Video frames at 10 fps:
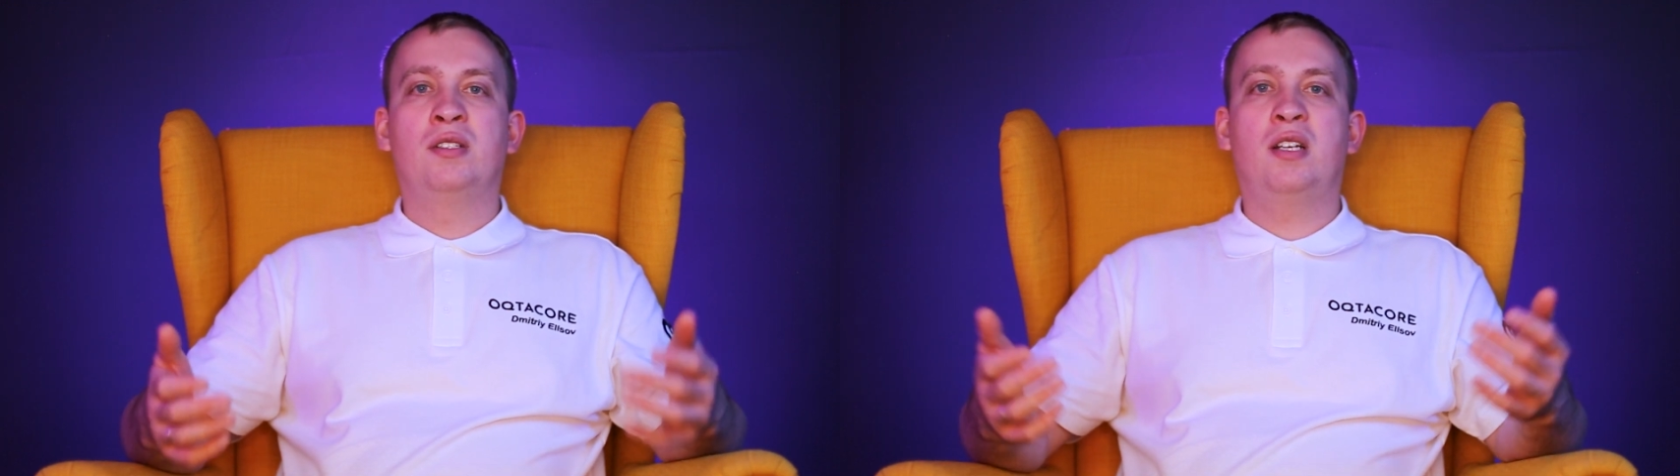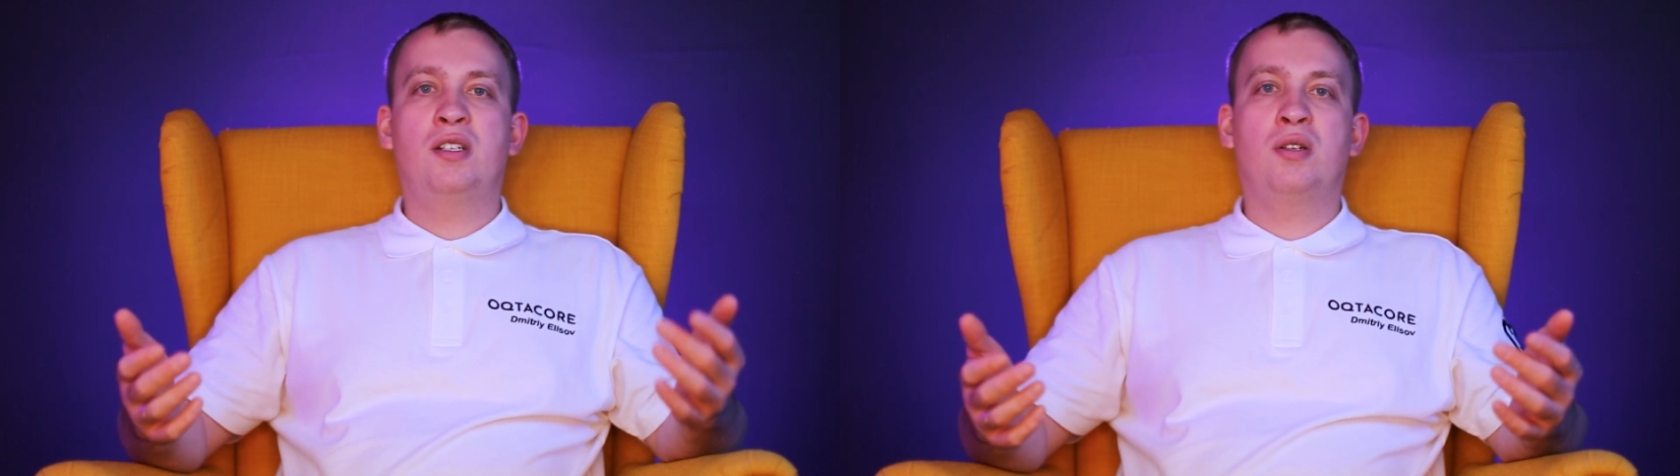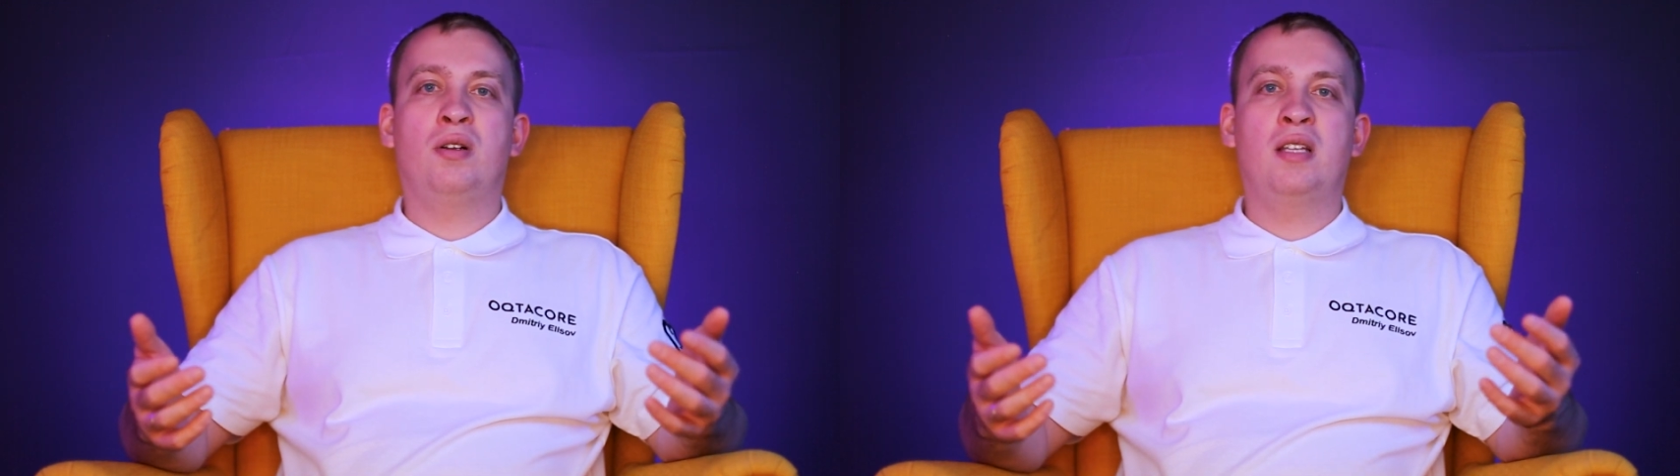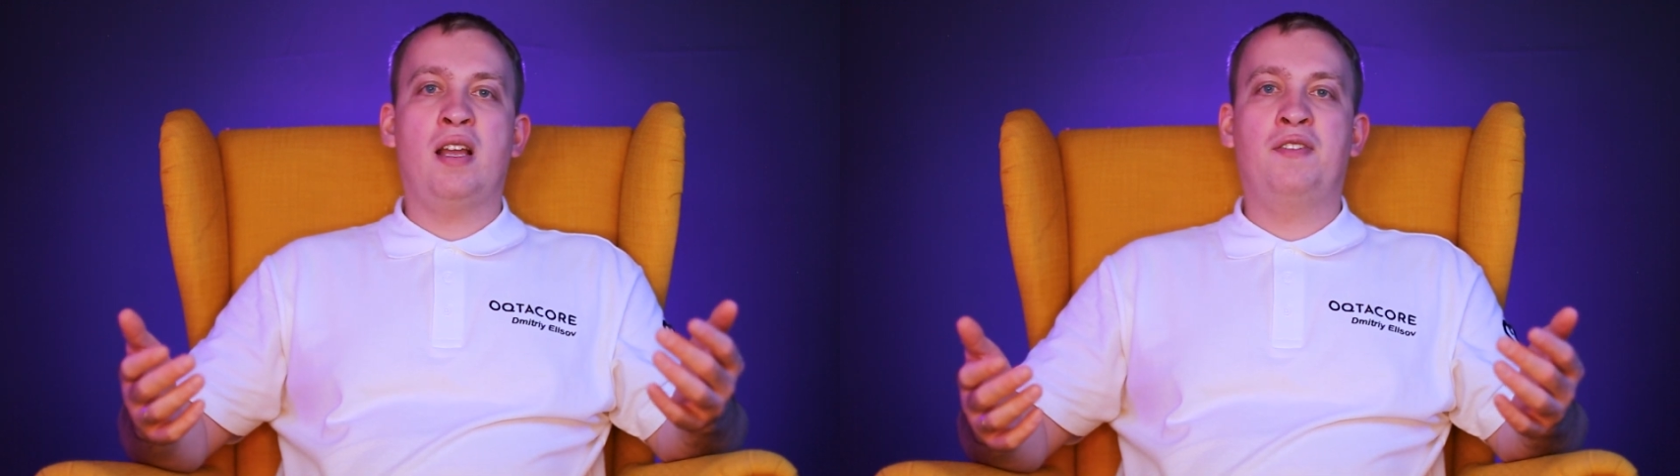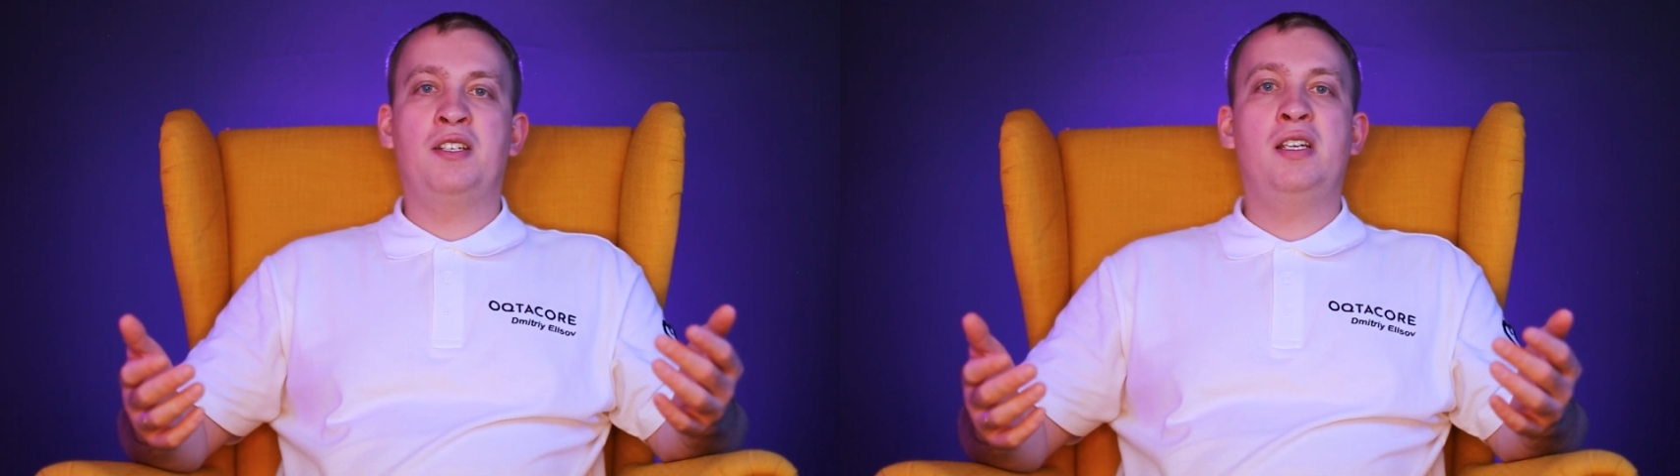Threshold
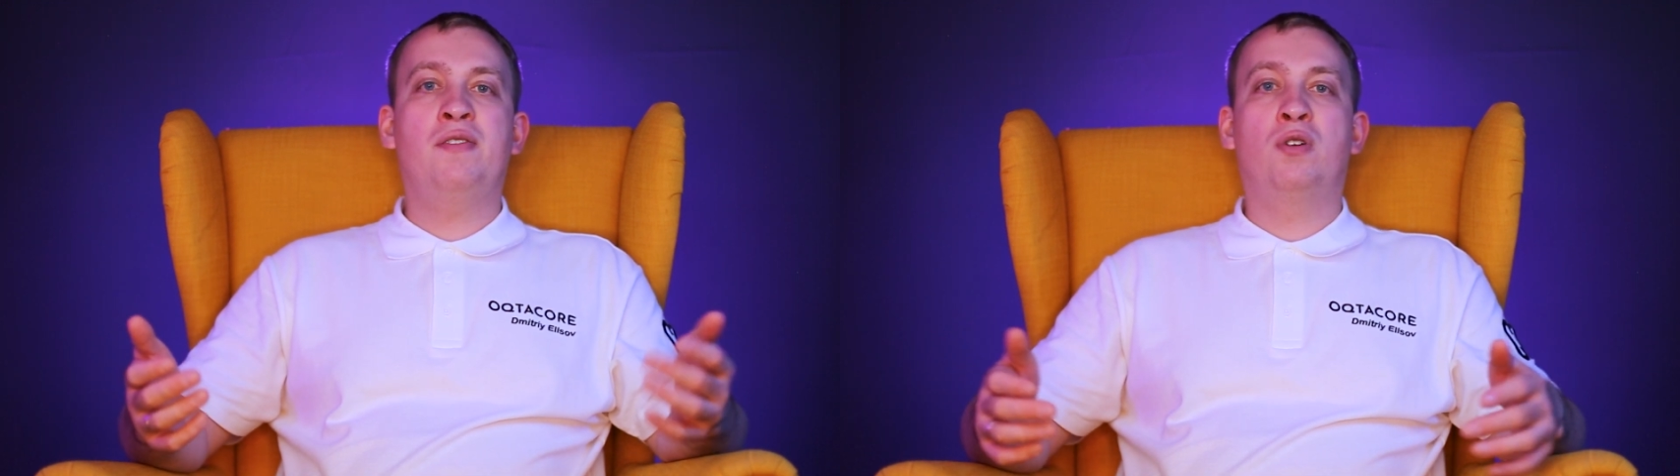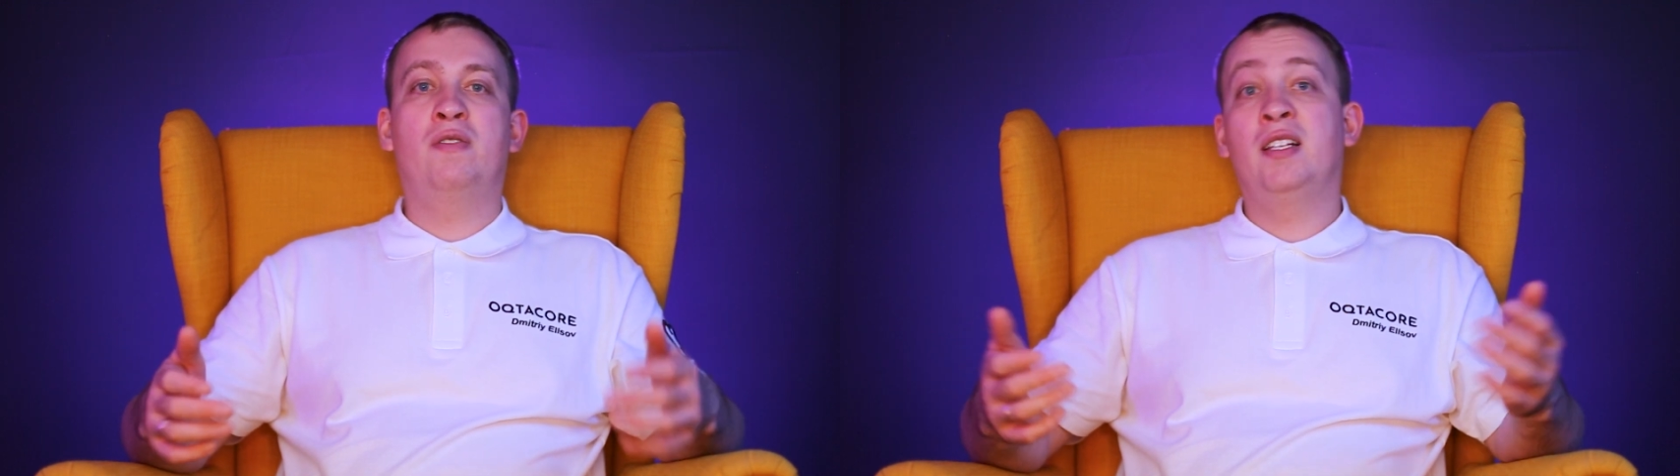FHE for